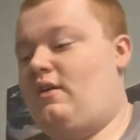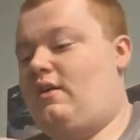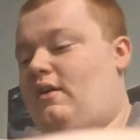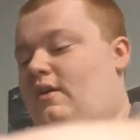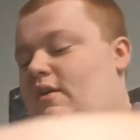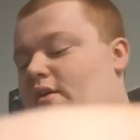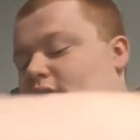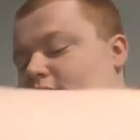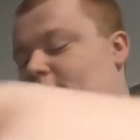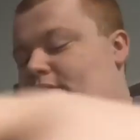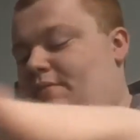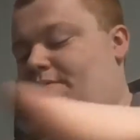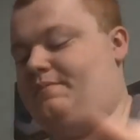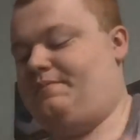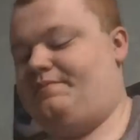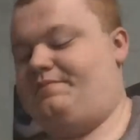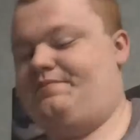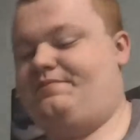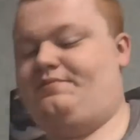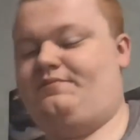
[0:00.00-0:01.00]

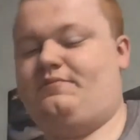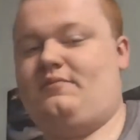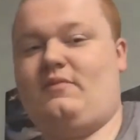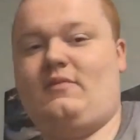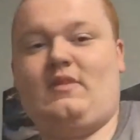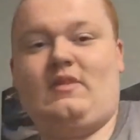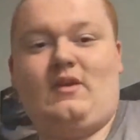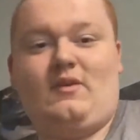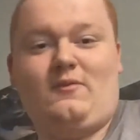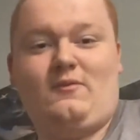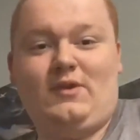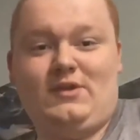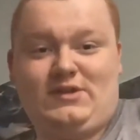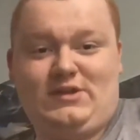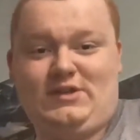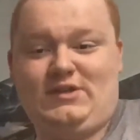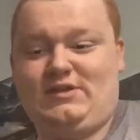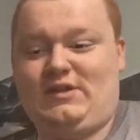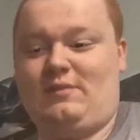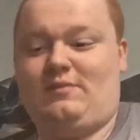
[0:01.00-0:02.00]
Um, which
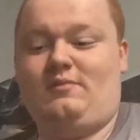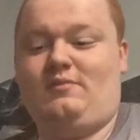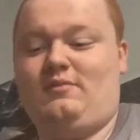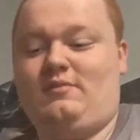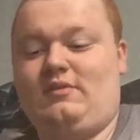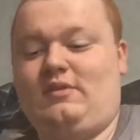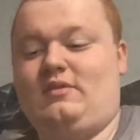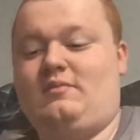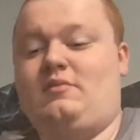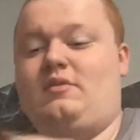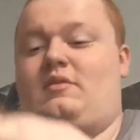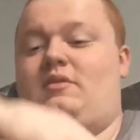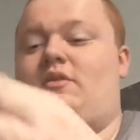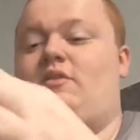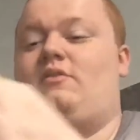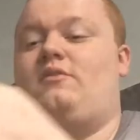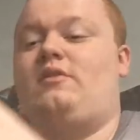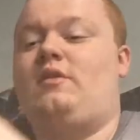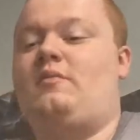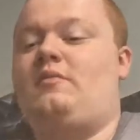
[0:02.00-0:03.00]
is I'm gonna be
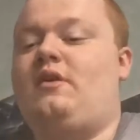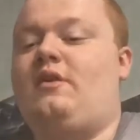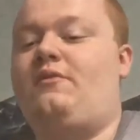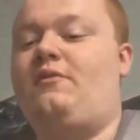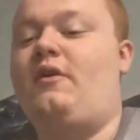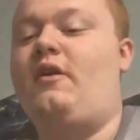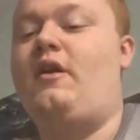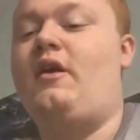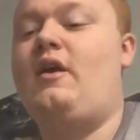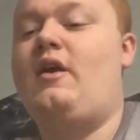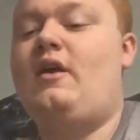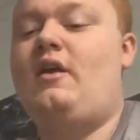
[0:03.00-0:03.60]
doing something different.